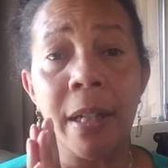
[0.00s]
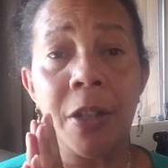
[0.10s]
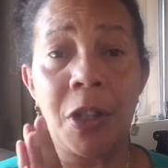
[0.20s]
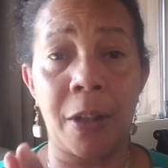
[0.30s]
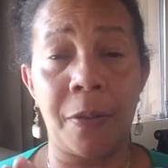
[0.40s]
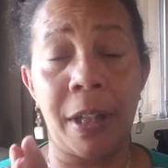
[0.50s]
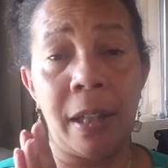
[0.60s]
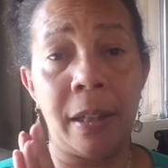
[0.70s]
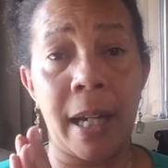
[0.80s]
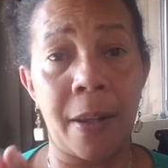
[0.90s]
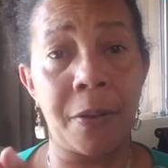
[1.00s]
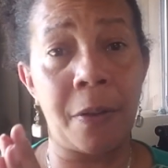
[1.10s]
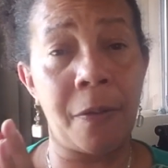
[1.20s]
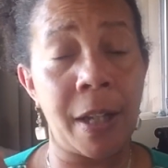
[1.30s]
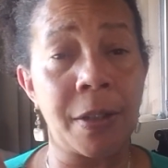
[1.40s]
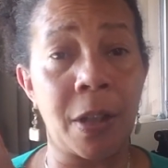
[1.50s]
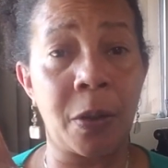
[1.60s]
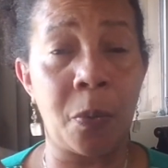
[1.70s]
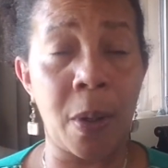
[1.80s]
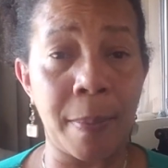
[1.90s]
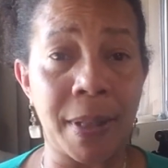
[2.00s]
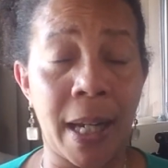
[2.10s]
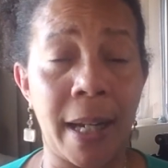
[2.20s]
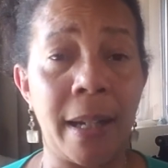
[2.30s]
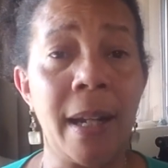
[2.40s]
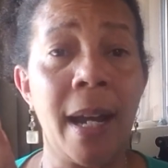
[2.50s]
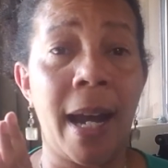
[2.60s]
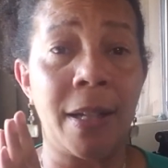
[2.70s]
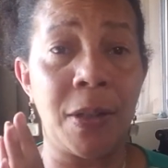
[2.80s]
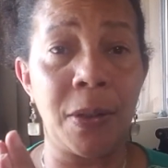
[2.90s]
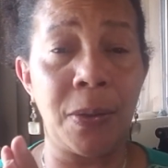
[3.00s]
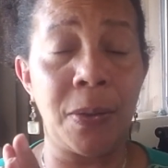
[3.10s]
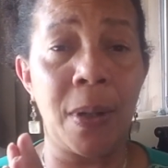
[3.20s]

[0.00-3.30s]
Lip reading: check the calendar events on the website. I do